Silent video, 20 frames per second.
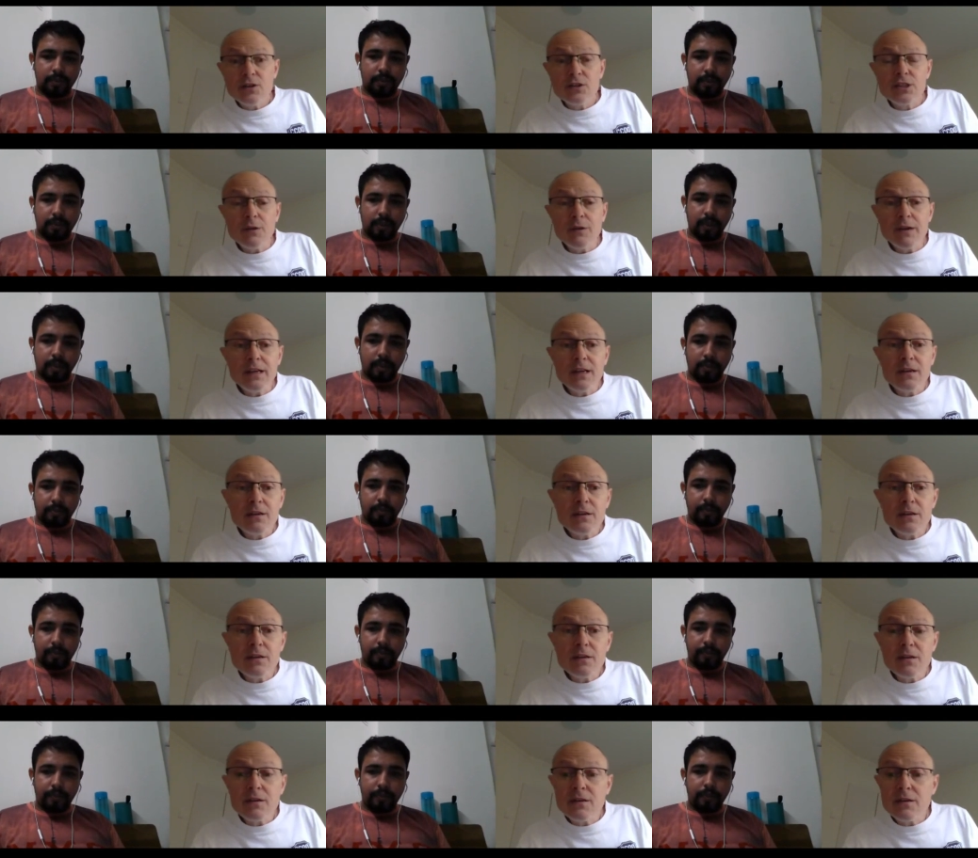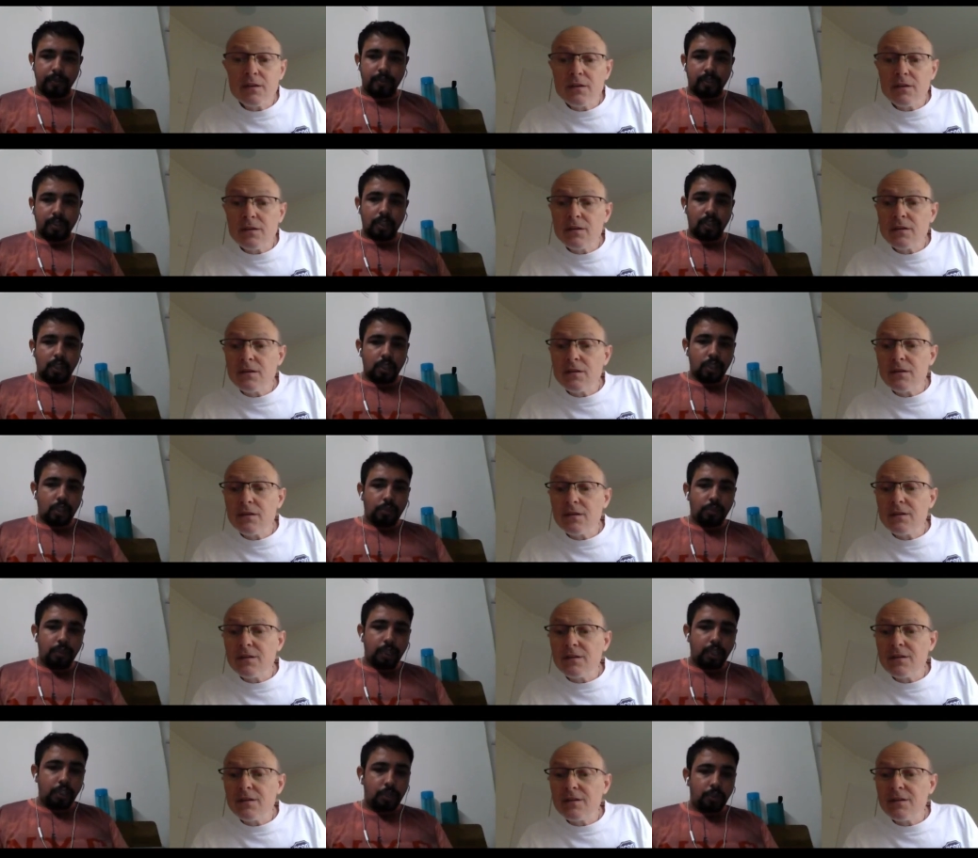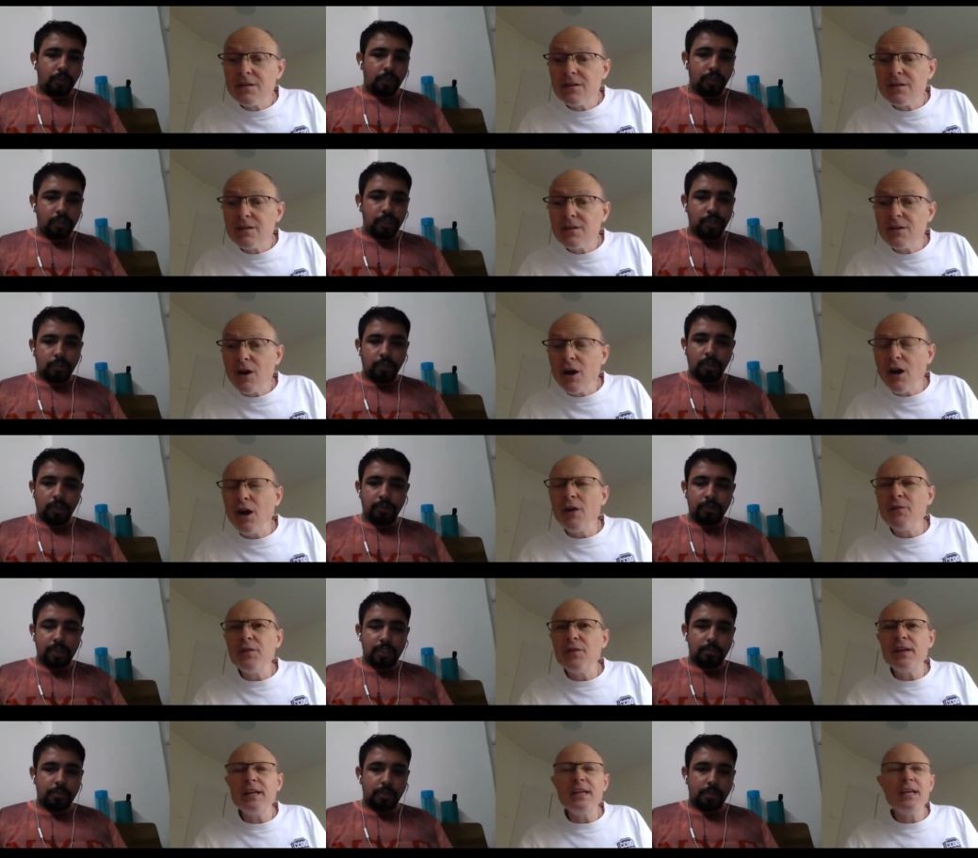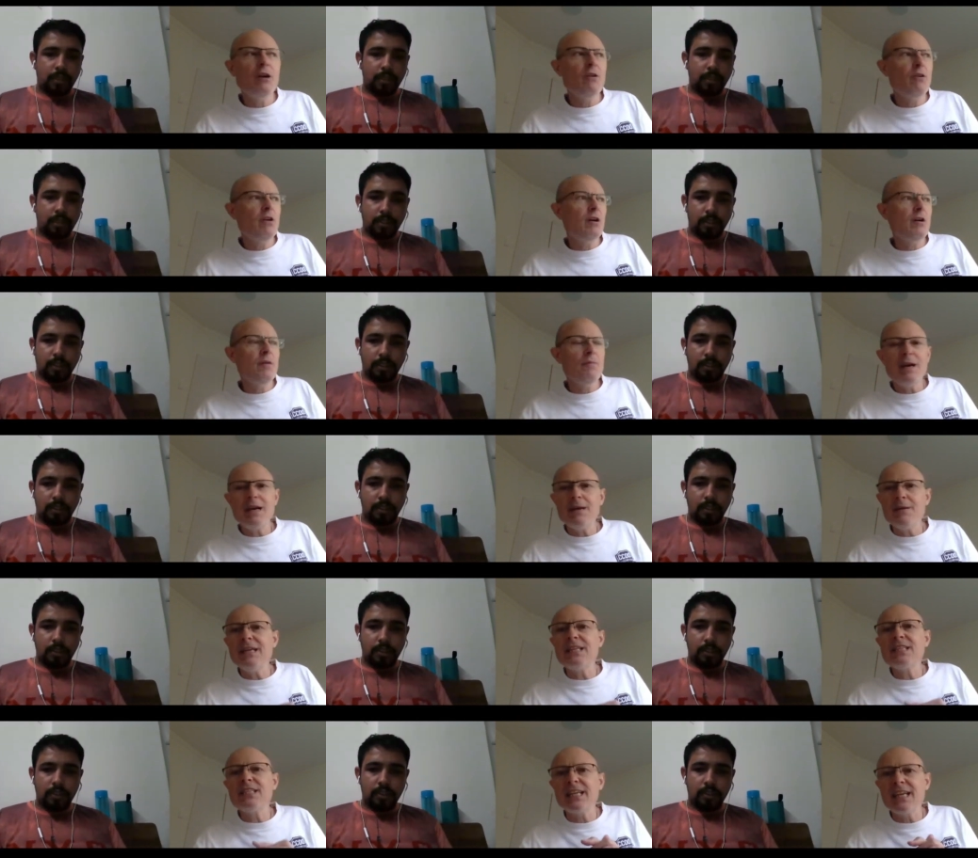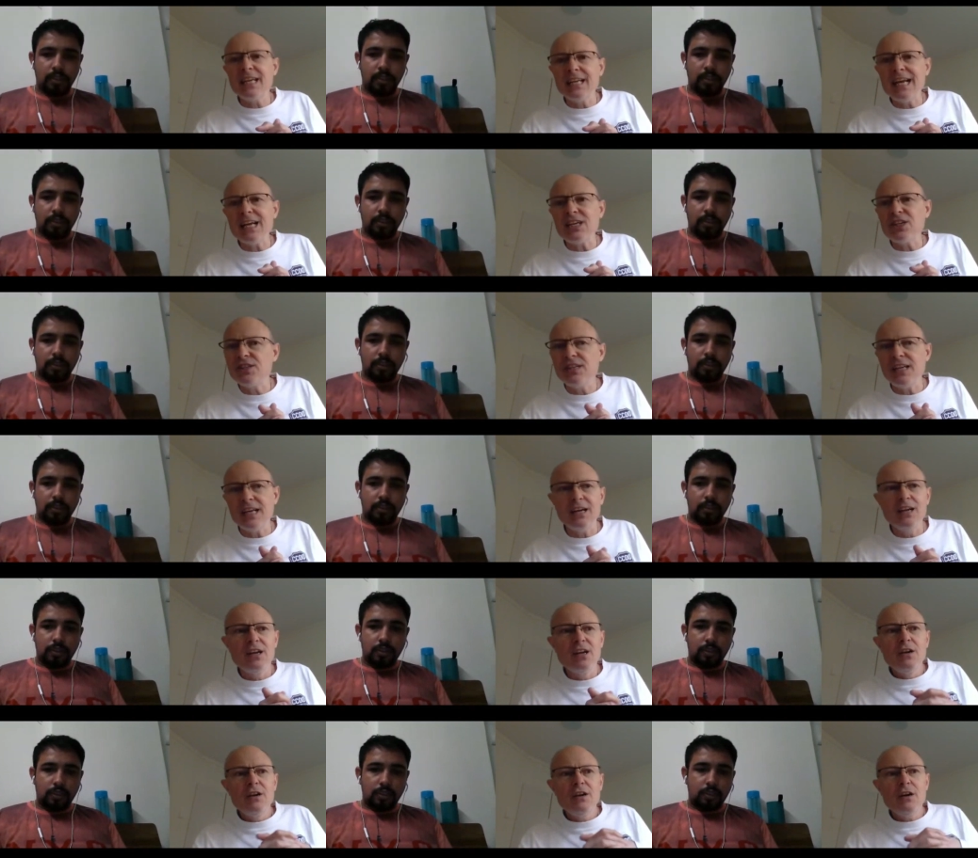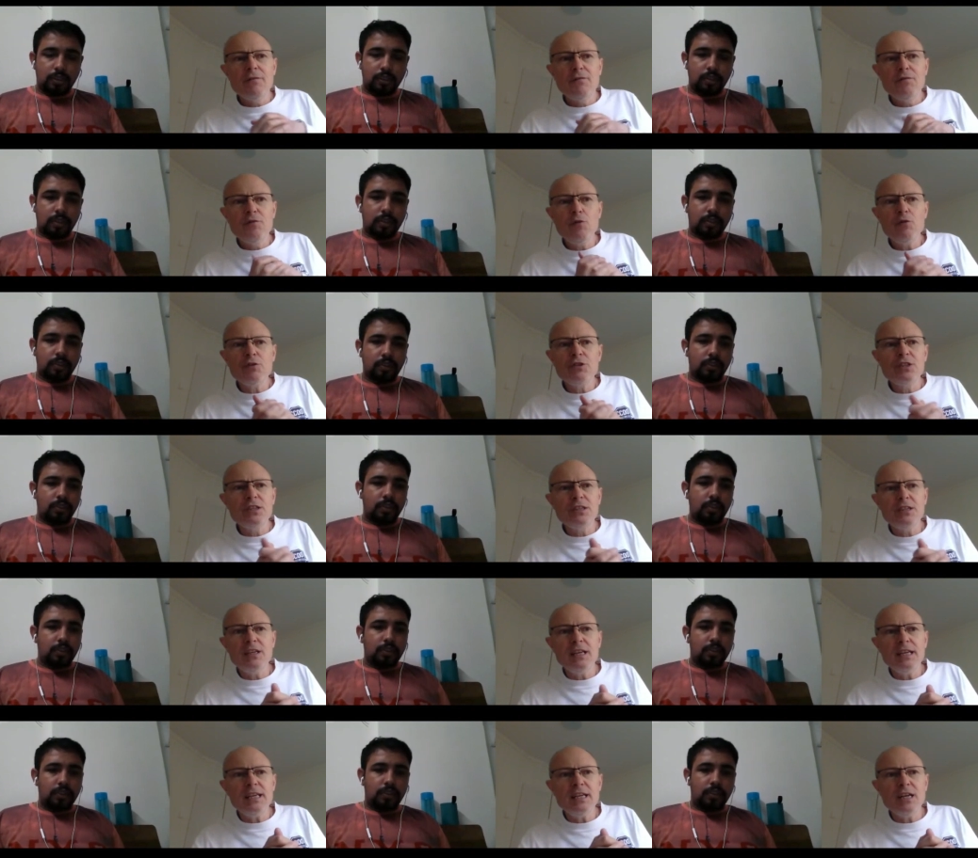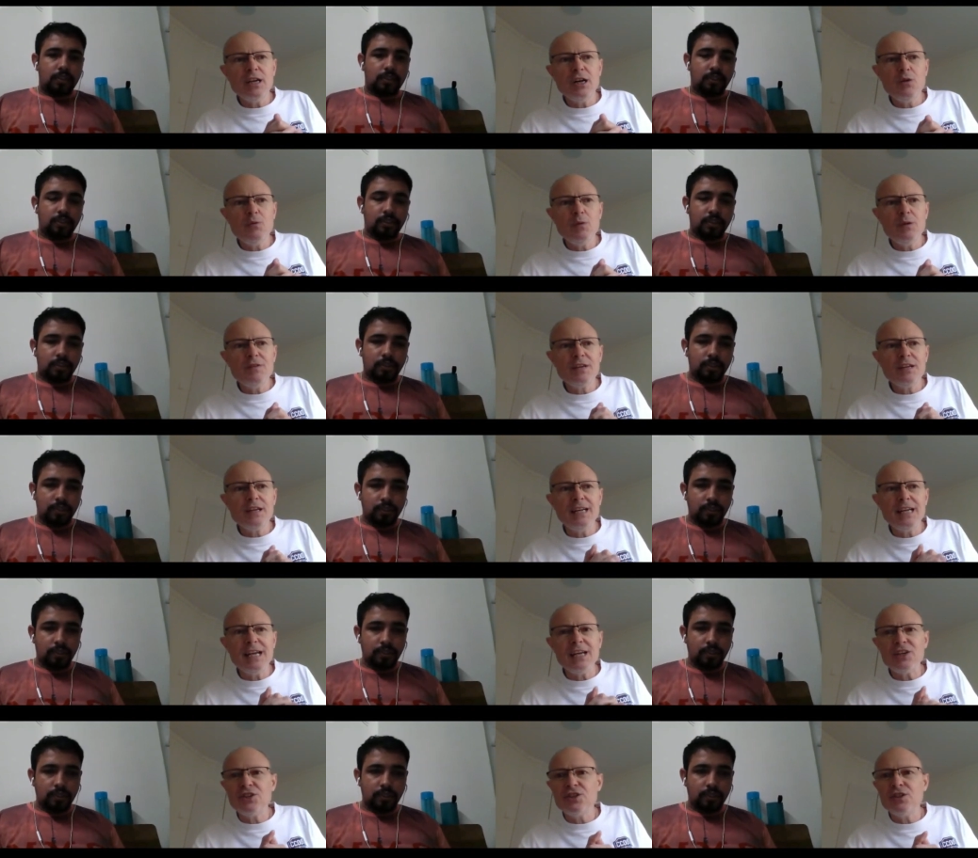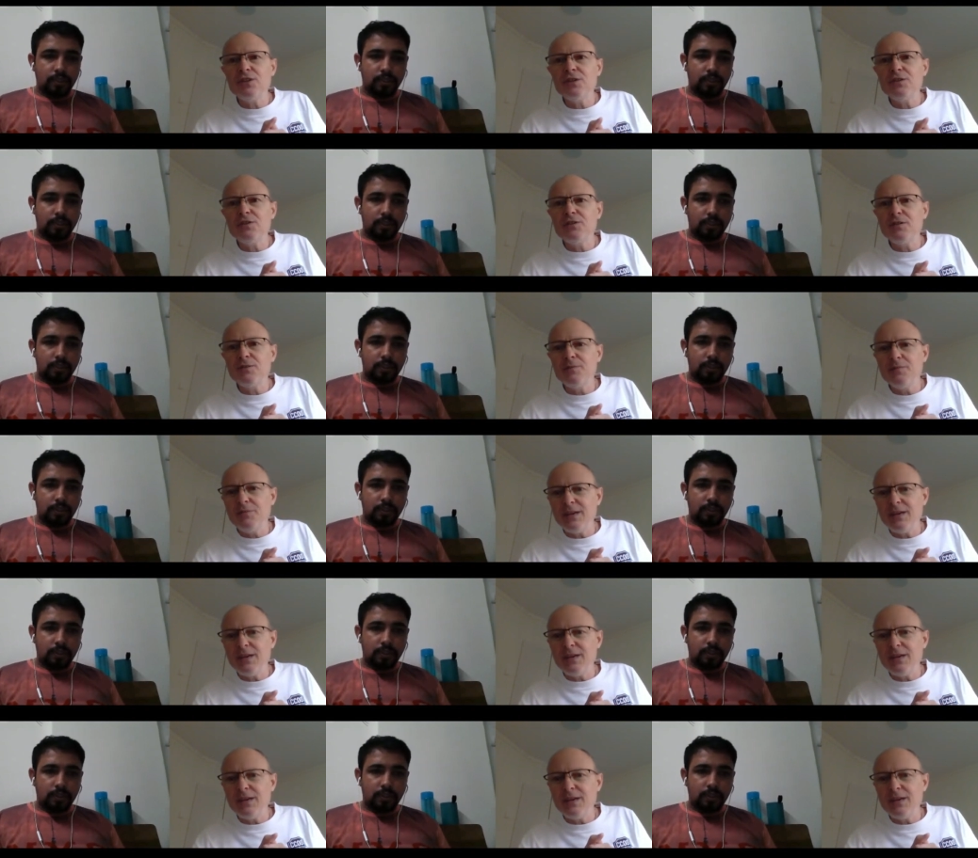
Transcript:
Speaker 1: right?
Speaker 2: Your video is
Speaker 1: not. Oh, video. Oh, mate, it's a connection. Yeah, unfortunately, you know, with the connections from